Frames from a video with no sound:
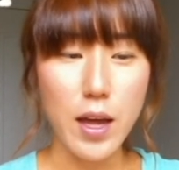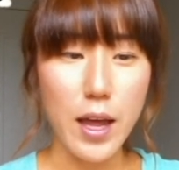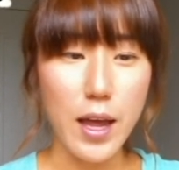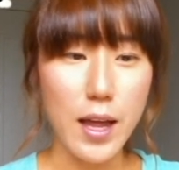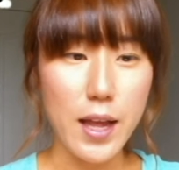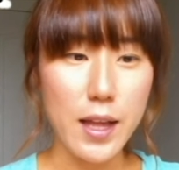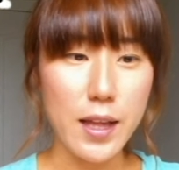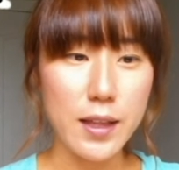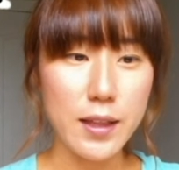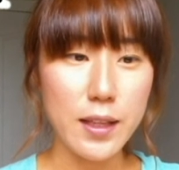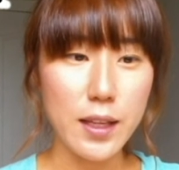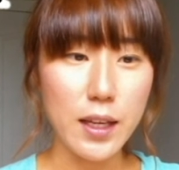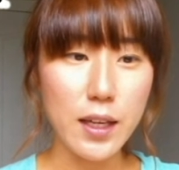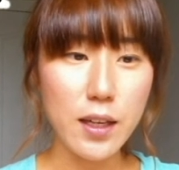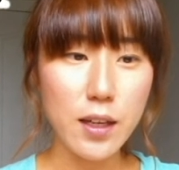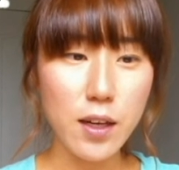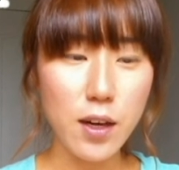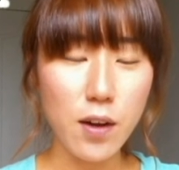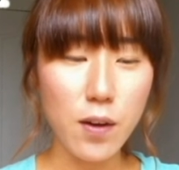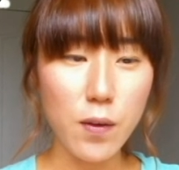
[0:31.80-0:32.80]
And
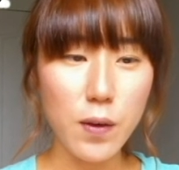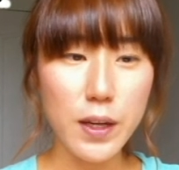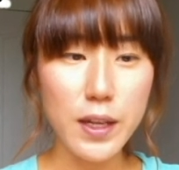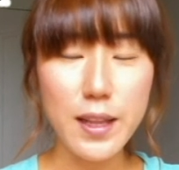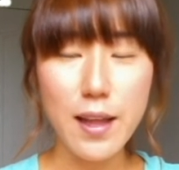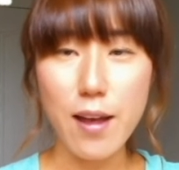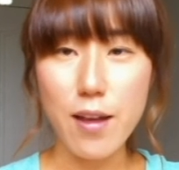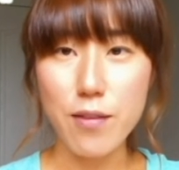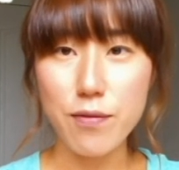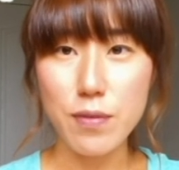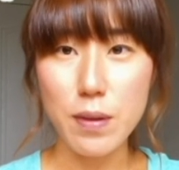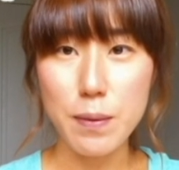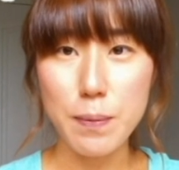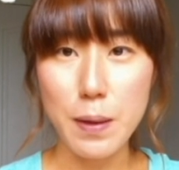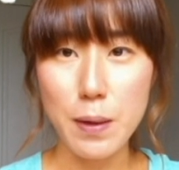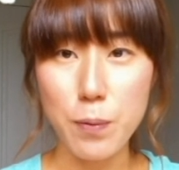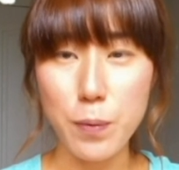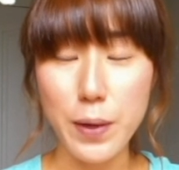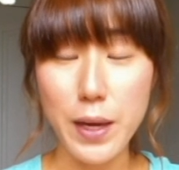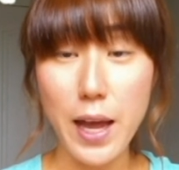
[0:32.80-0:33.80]
in Korean
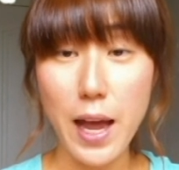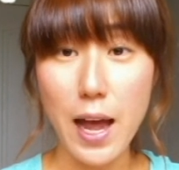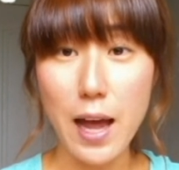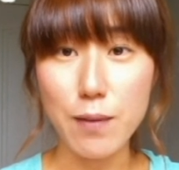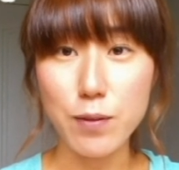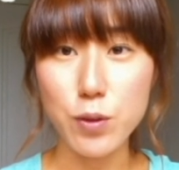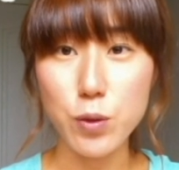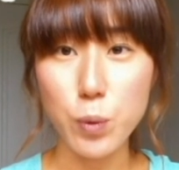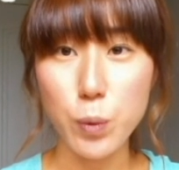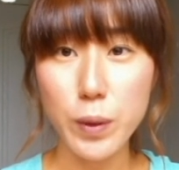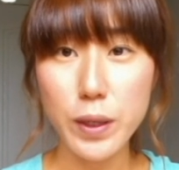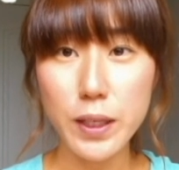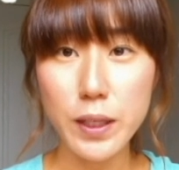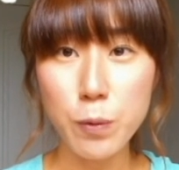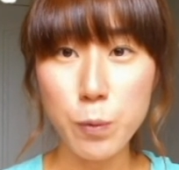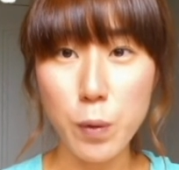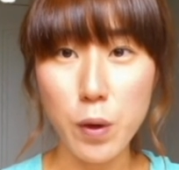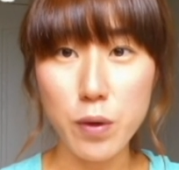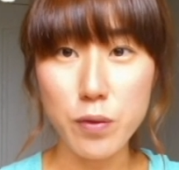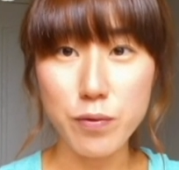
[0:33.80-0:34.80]
alphabet, we have
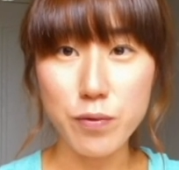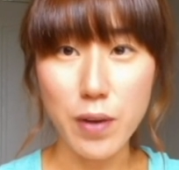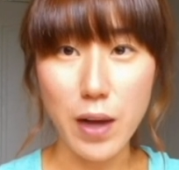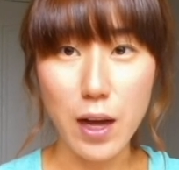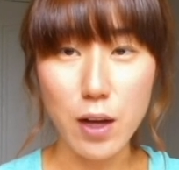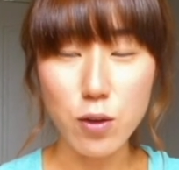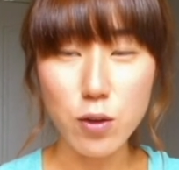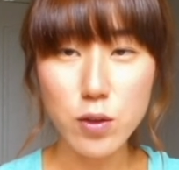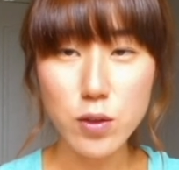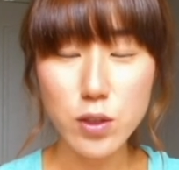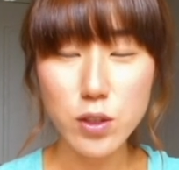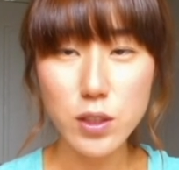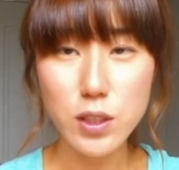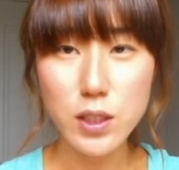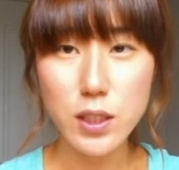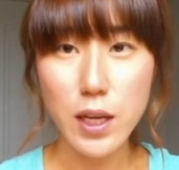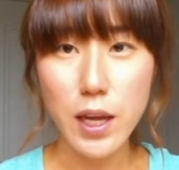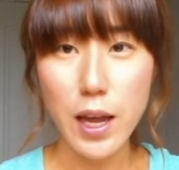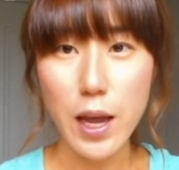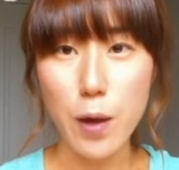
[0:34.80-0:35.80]
21
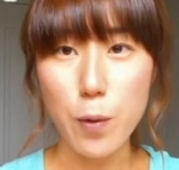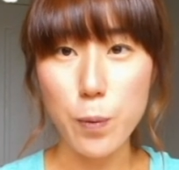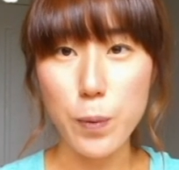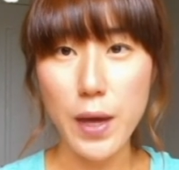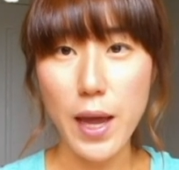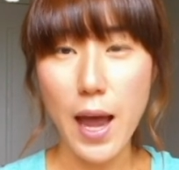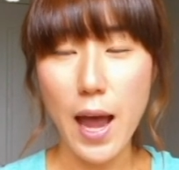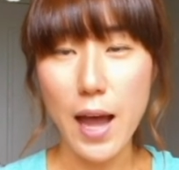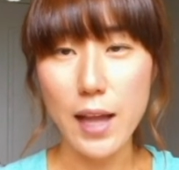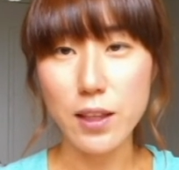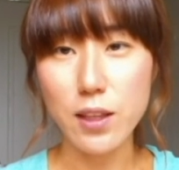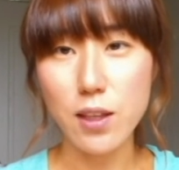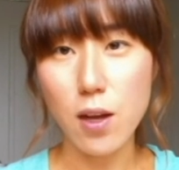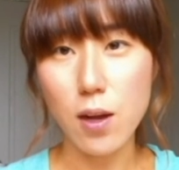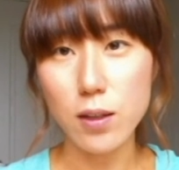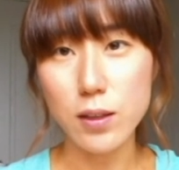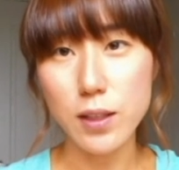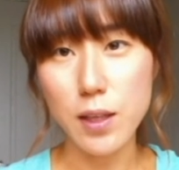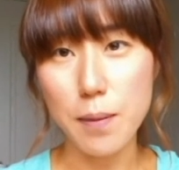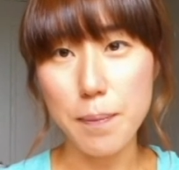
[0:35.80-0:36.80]
vowels, and we had
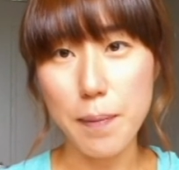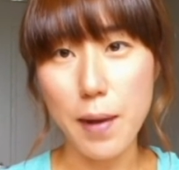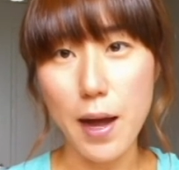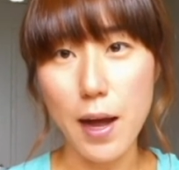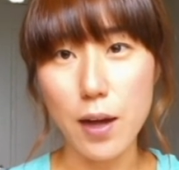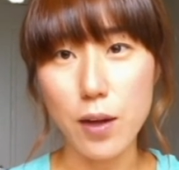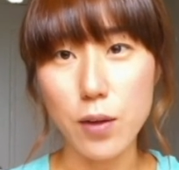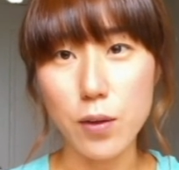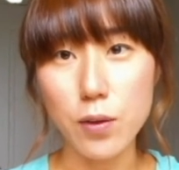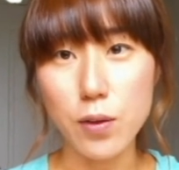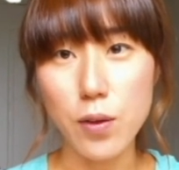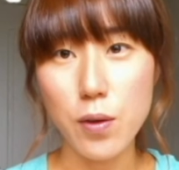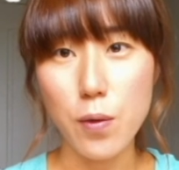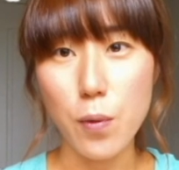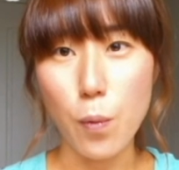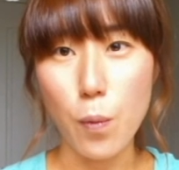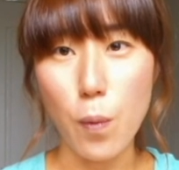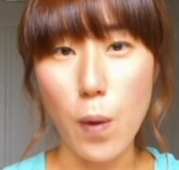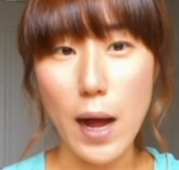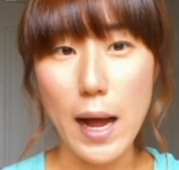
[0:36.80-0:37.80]
talked about
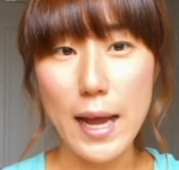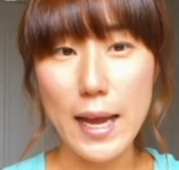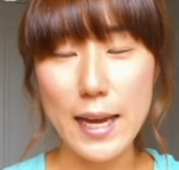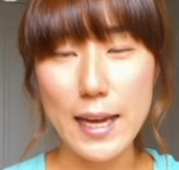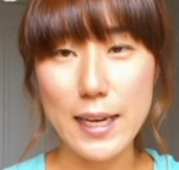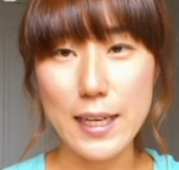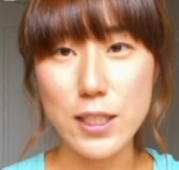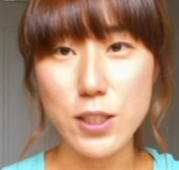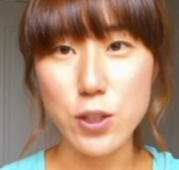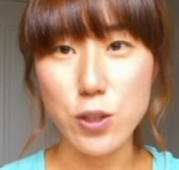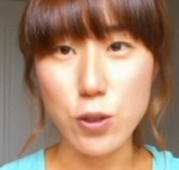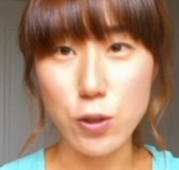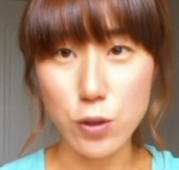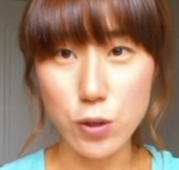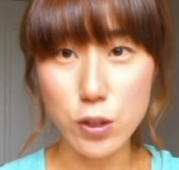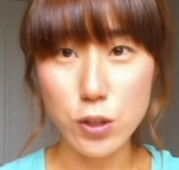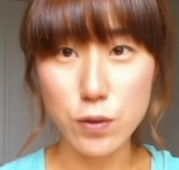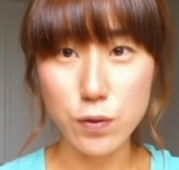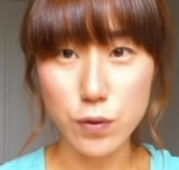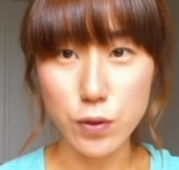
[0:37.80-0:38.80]
why it is
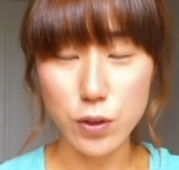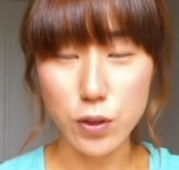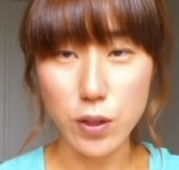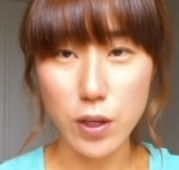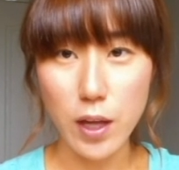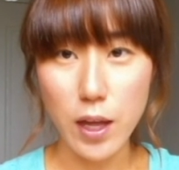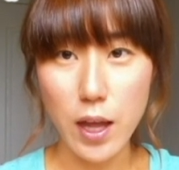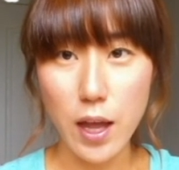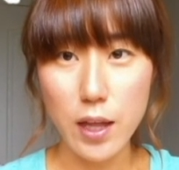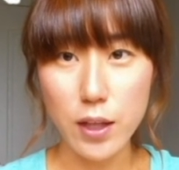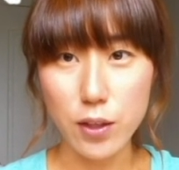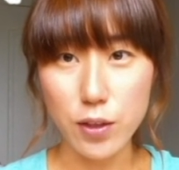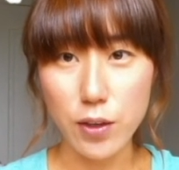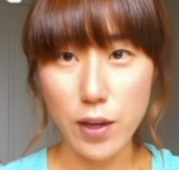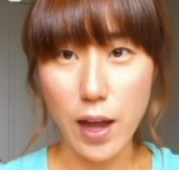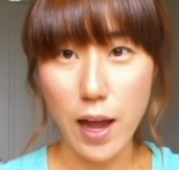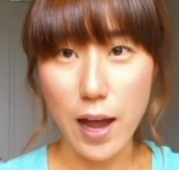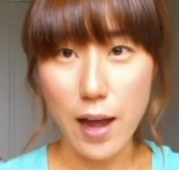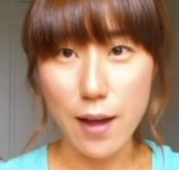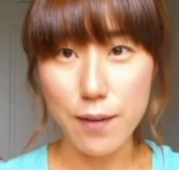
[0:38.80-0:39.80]
useful to
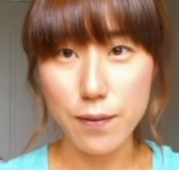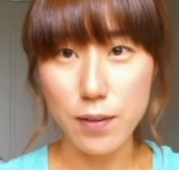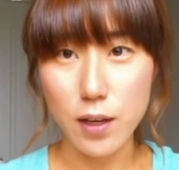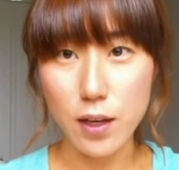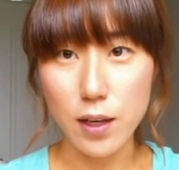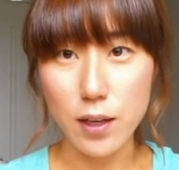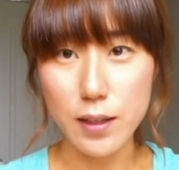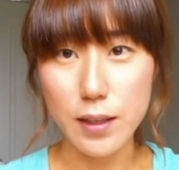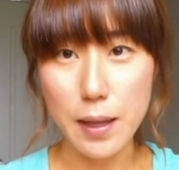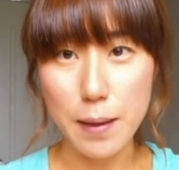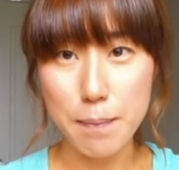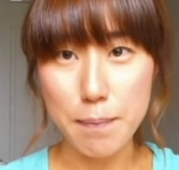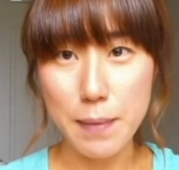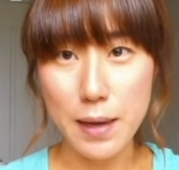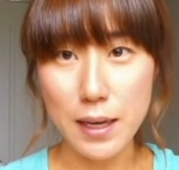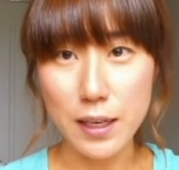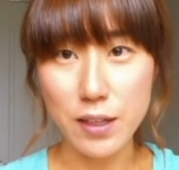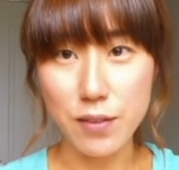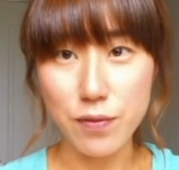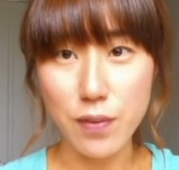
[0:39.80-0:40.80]
have that
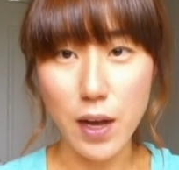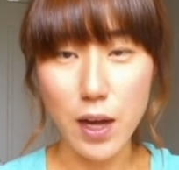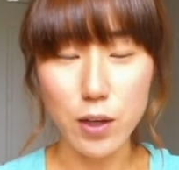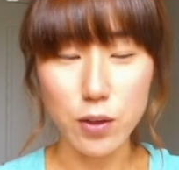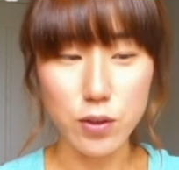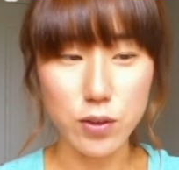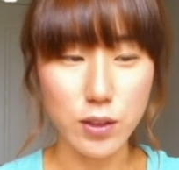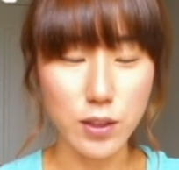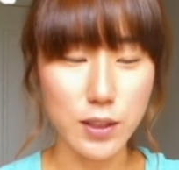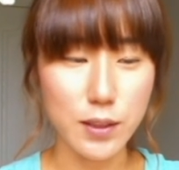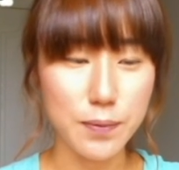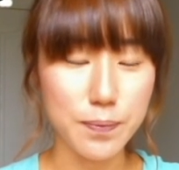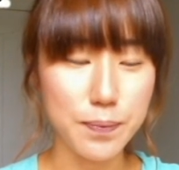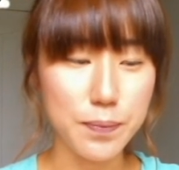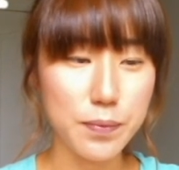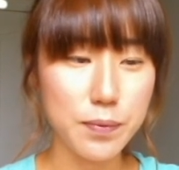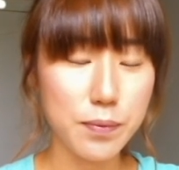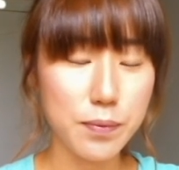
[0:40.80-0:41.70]
many vowels.